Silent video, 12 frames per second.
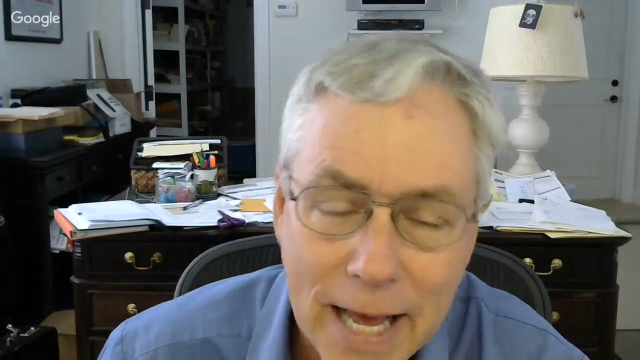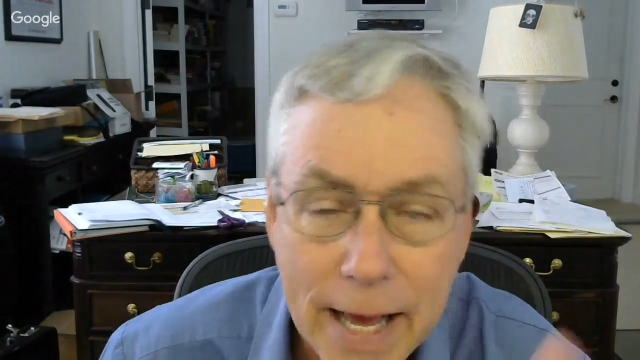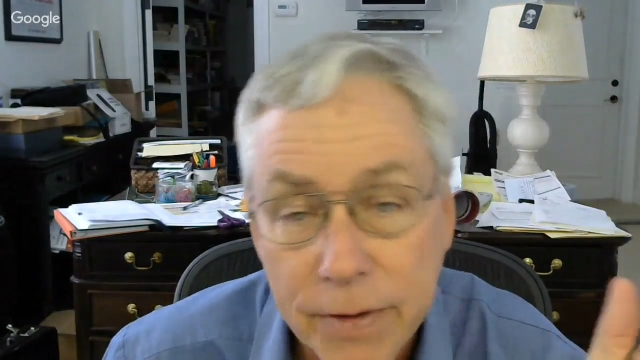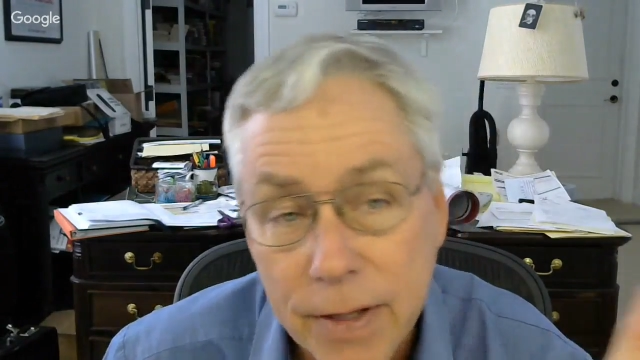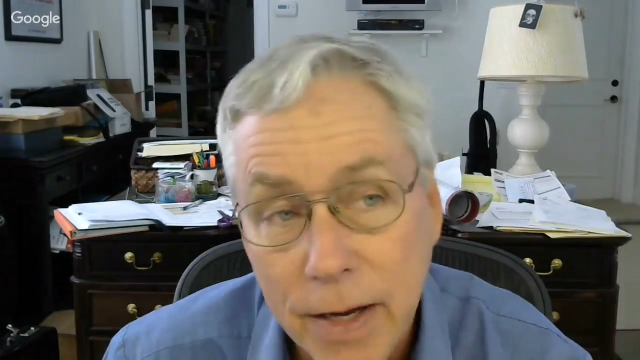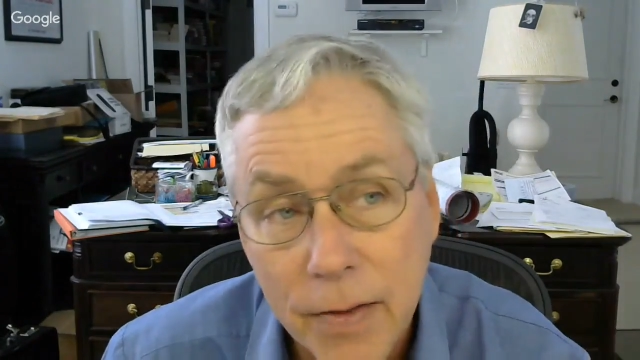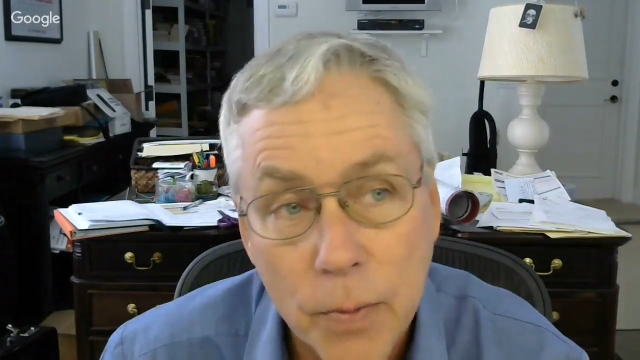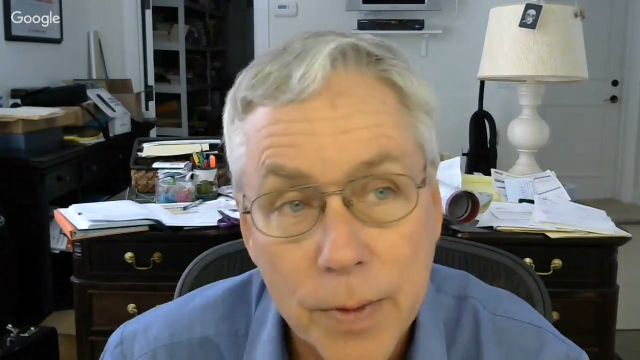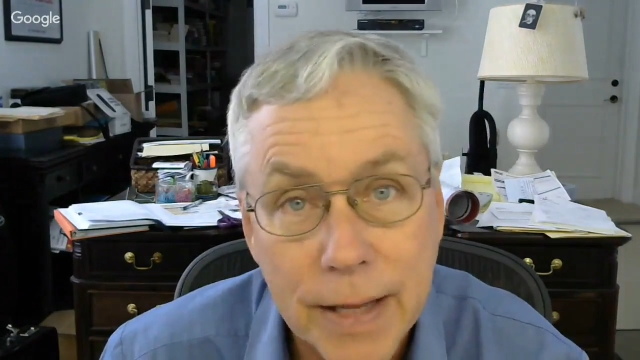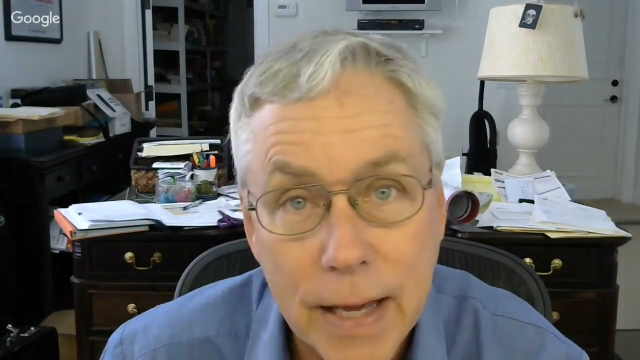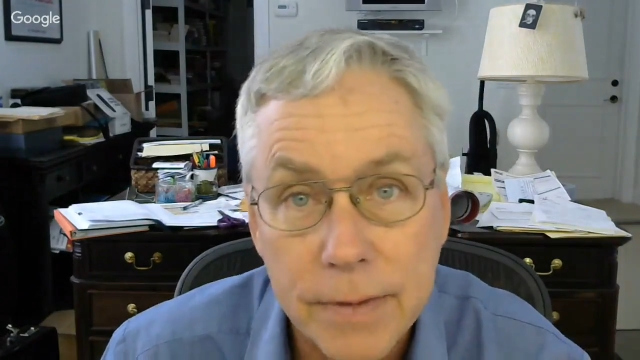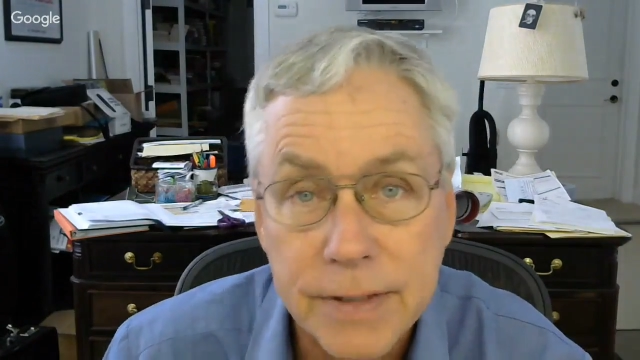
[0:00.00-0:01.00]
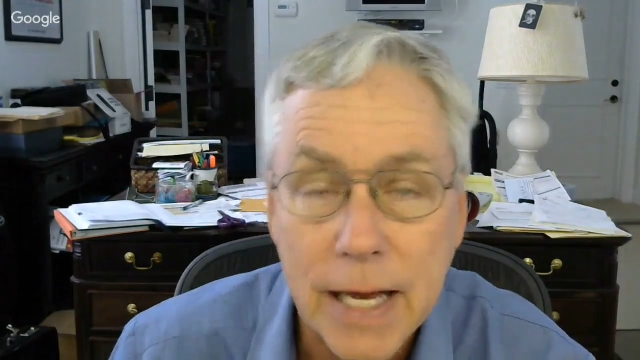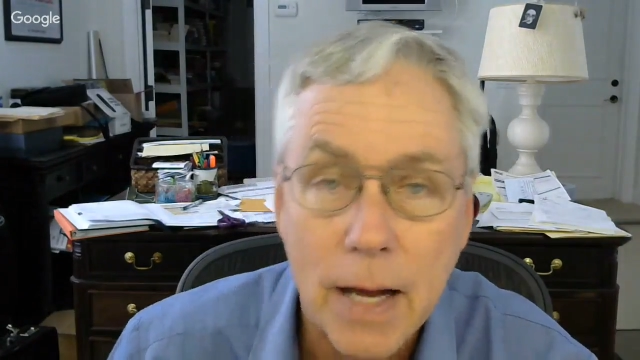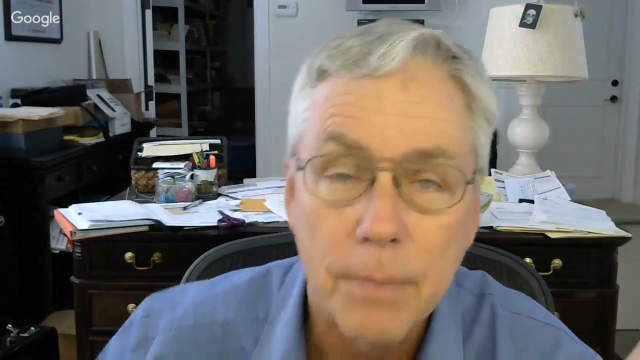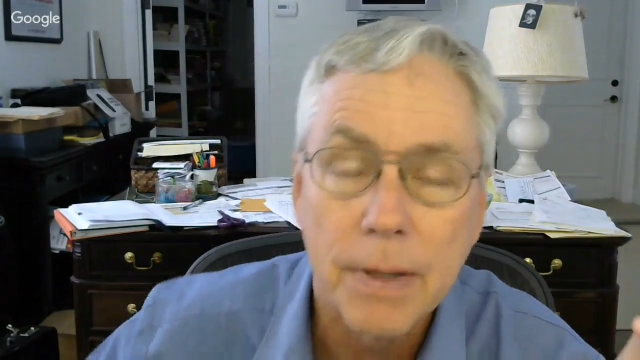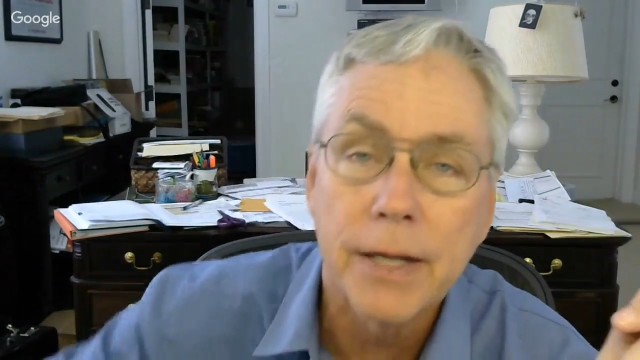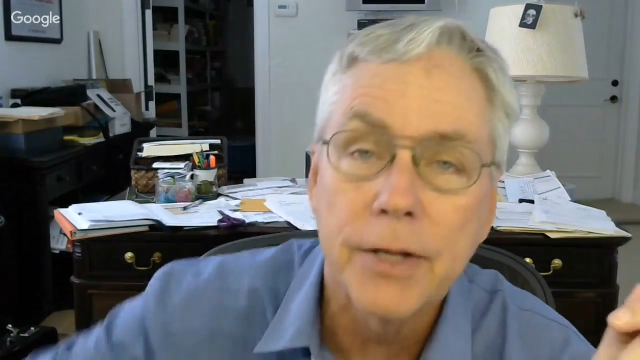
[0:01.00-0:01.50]
I have another one
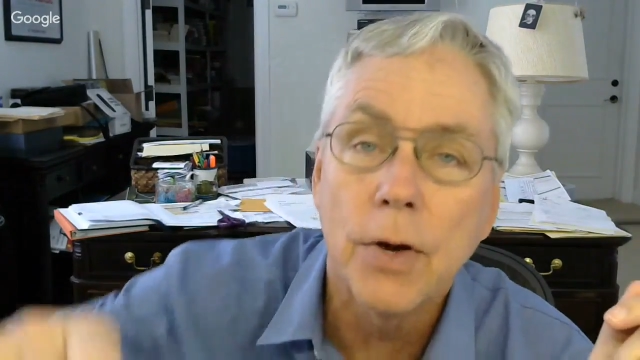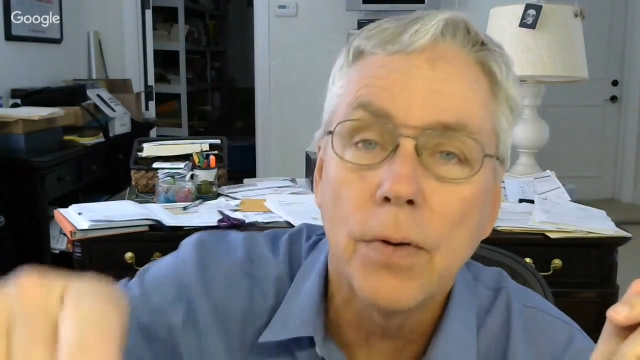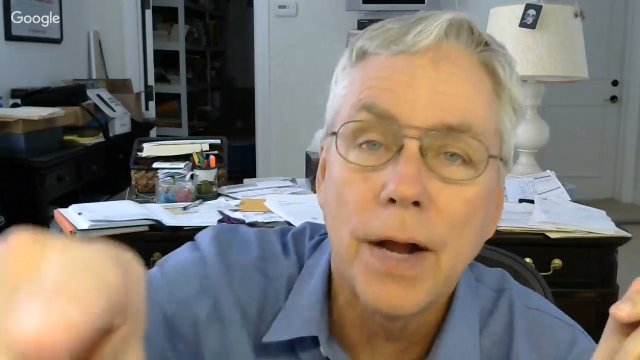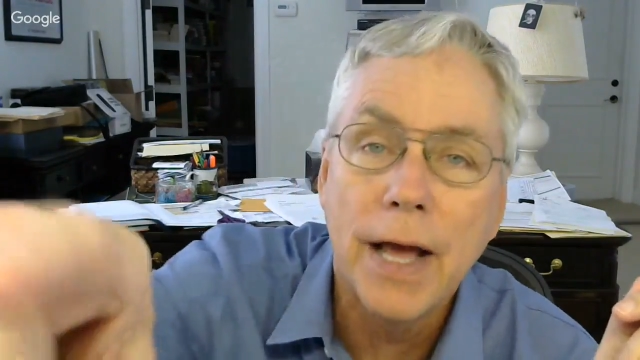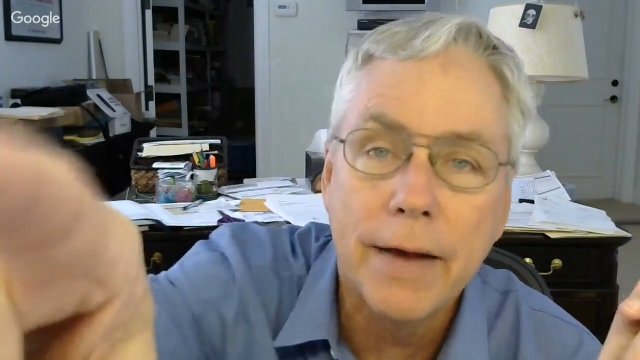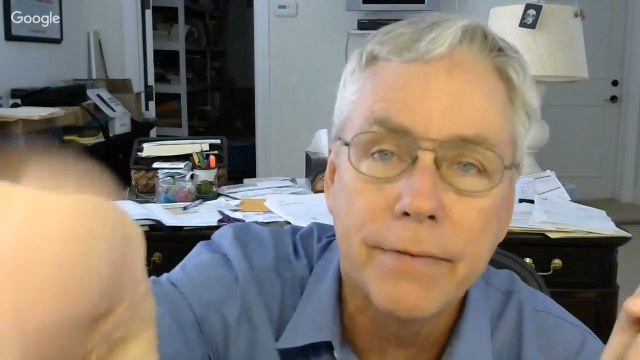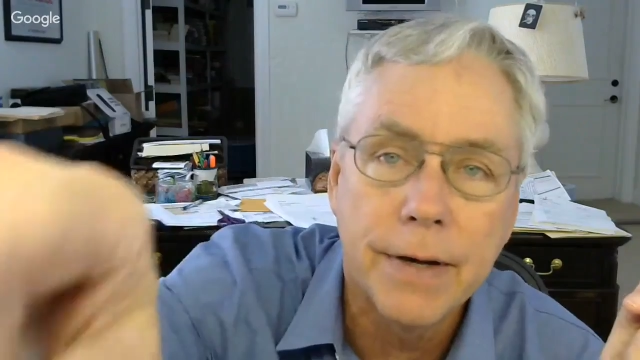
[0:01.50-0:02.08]
downtown, but I don't have